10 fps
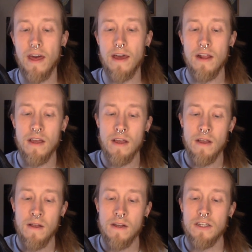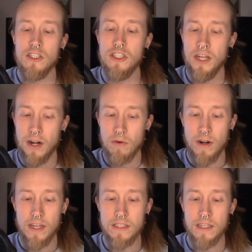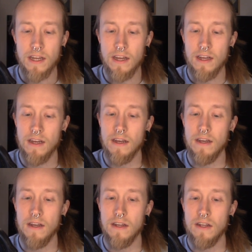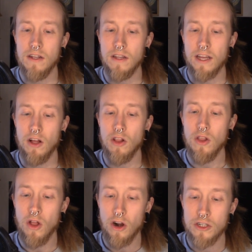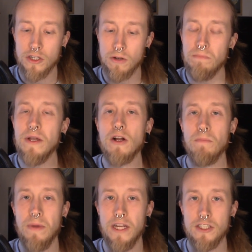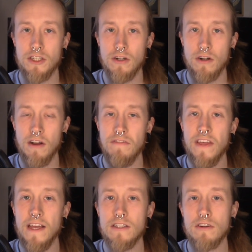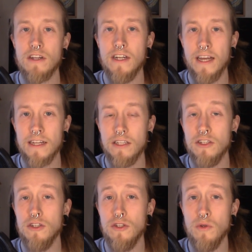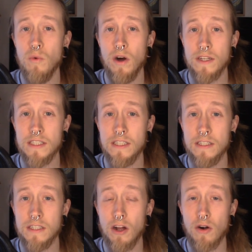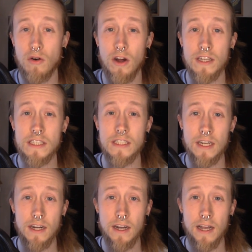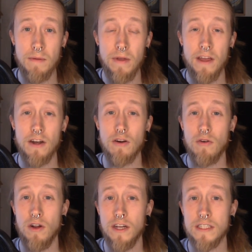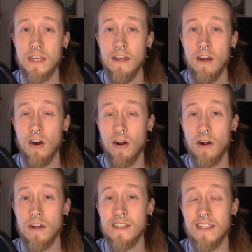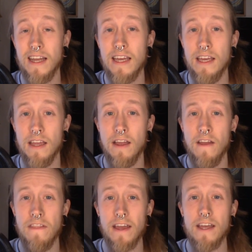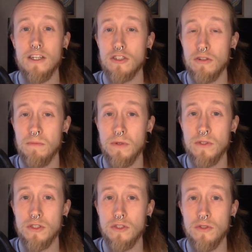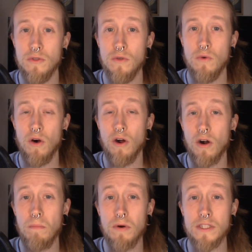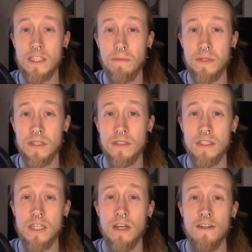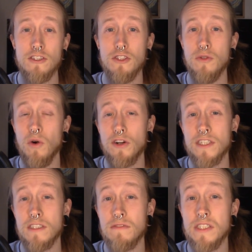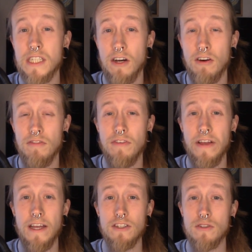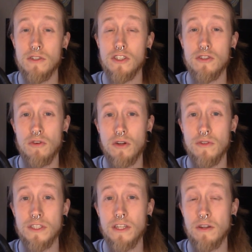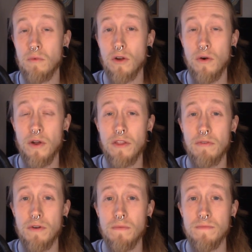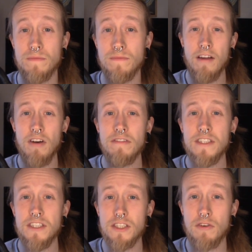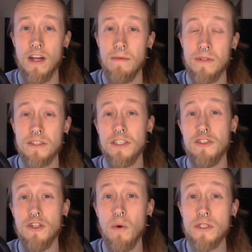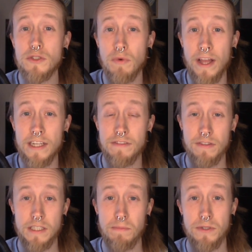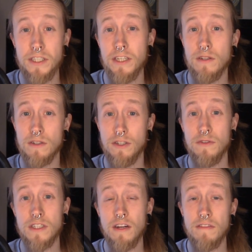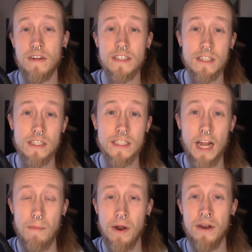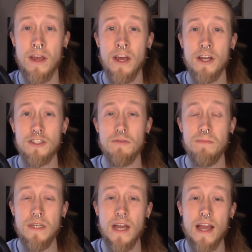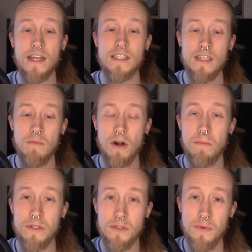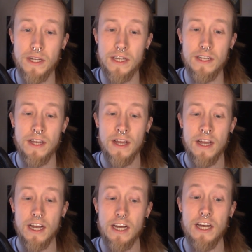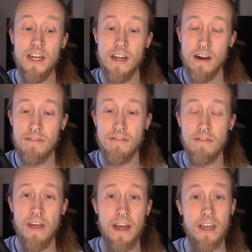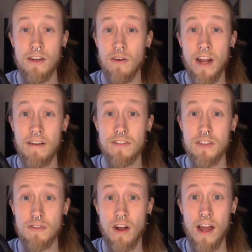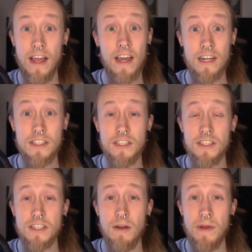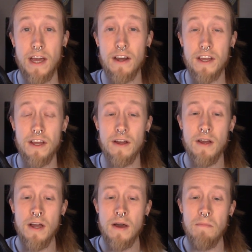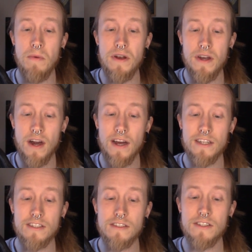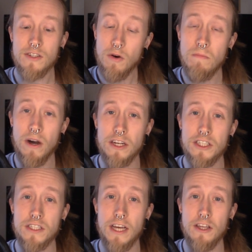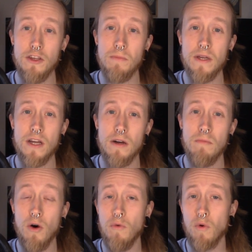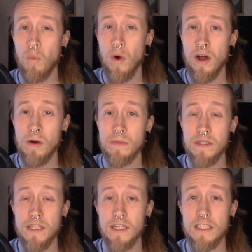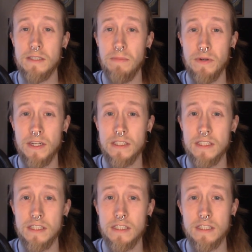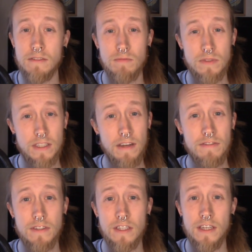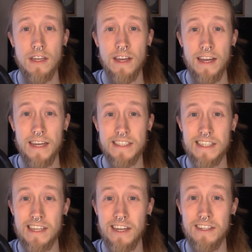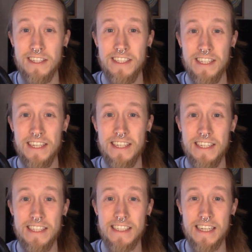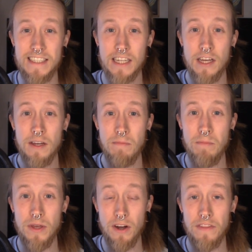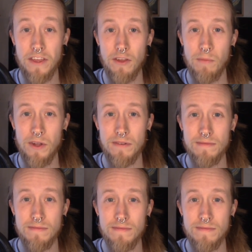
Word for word: that generates uh, like a larger, bigger picture of the interconnected nuances across time and across our psyche that contributes to our perceptions, to our sense of self, and to the struggles that we're going through. I have often described the dose range for this particular use of psilocybin to being somewhere between enough that you don't have to try and it's just coming out of you, but not so much that you become overwhelmed and the experiences definitely, as Kilindi Iyi says, beyond the human.